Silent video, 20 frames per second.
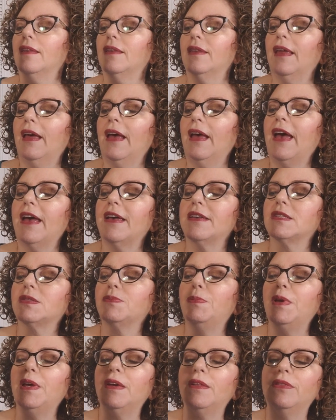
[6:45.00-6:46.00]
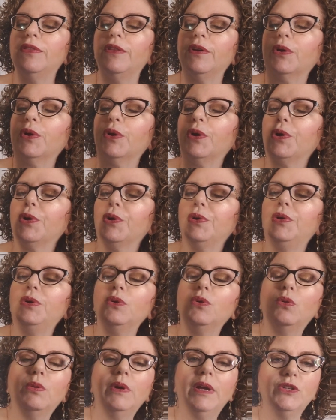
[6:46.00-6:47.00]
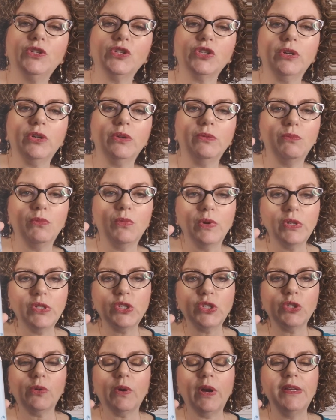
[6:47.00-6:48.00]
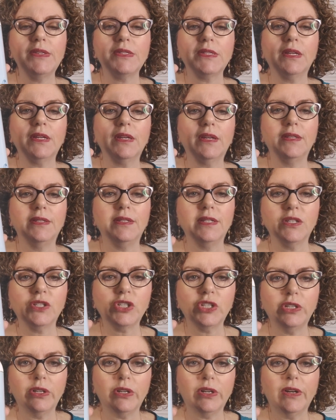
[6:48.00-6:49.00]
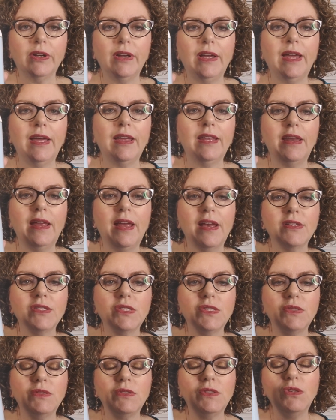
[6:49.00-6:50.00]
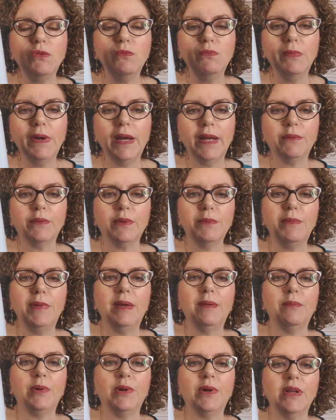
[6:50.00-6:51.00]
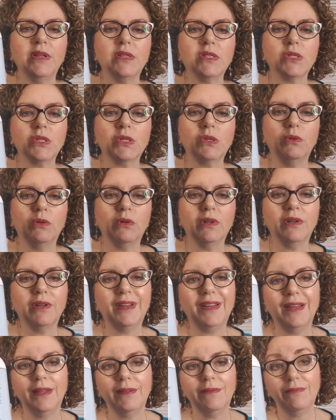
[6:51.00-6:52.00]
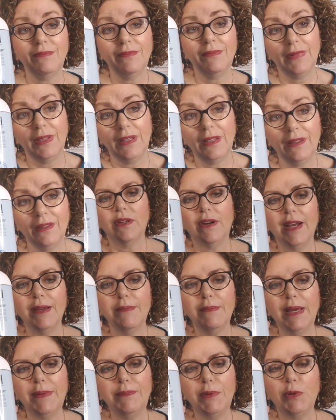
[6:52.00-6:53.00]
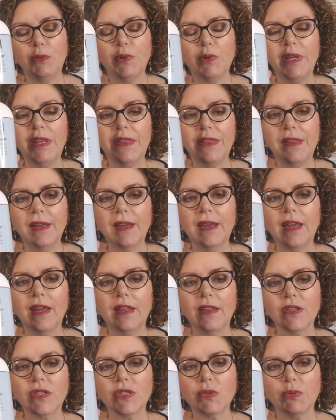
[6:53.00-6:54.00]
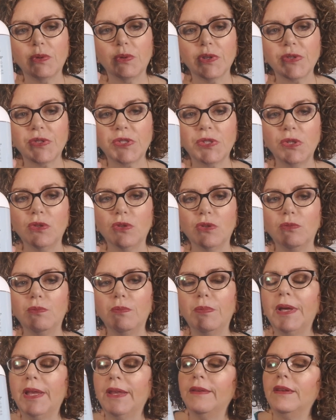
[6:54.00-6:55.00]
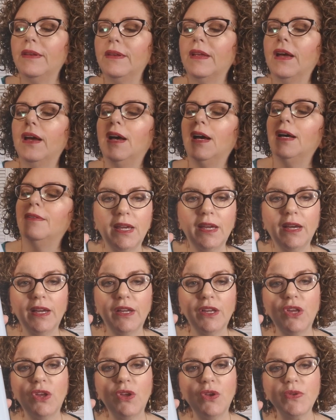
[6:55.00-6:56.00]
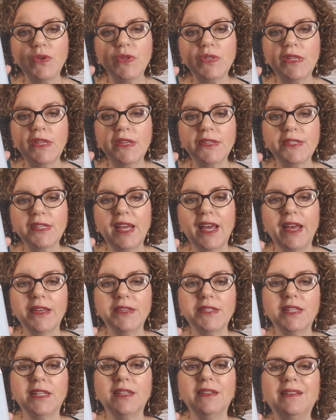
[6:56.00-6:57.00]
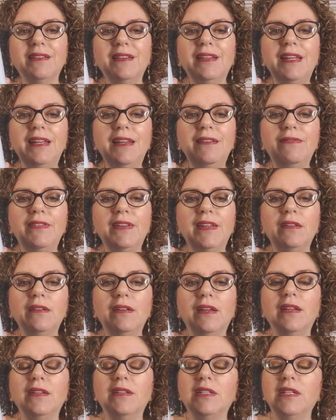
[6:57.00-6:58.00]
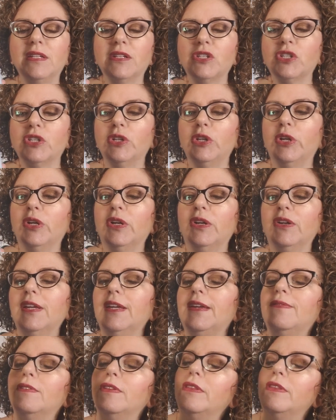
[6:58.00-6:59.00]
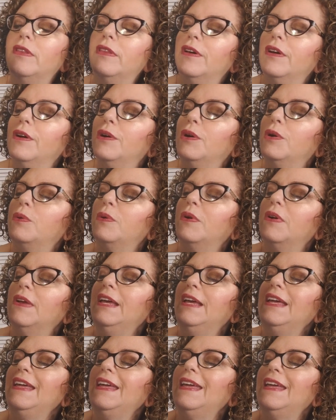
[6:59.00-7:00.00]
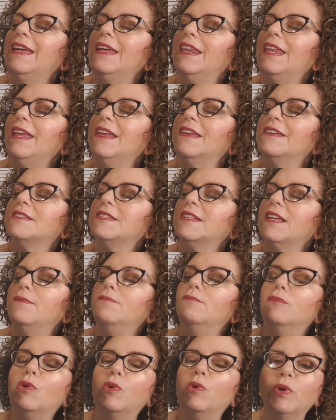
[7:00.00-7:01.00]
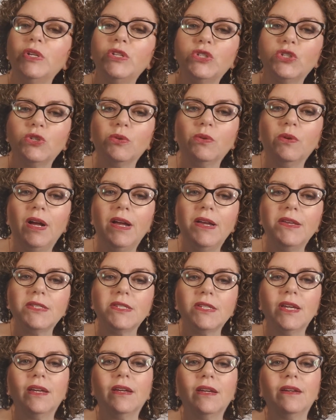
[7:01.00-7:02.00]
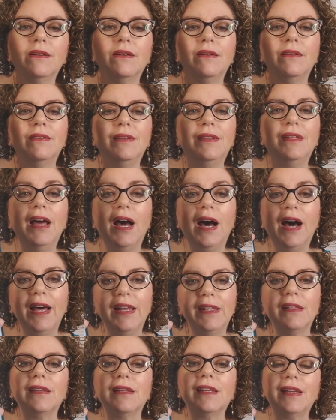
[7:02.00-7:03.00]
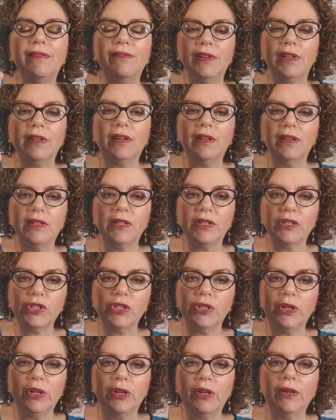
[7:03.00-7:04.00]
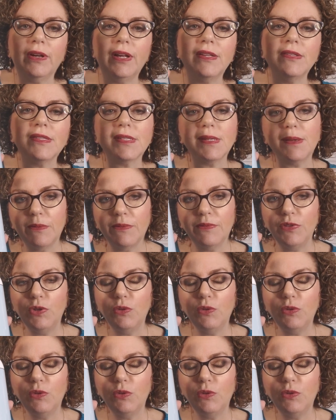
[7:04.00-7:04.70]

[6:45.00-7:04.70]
has been the Curl Quencher Moisturizing Conditioner, and as you might remember, it scored a meh. I might be rethinking this real soon, but I use this as a leave-in conditioner, even though it is a moisturizing non-leave-in conditioner. And some of you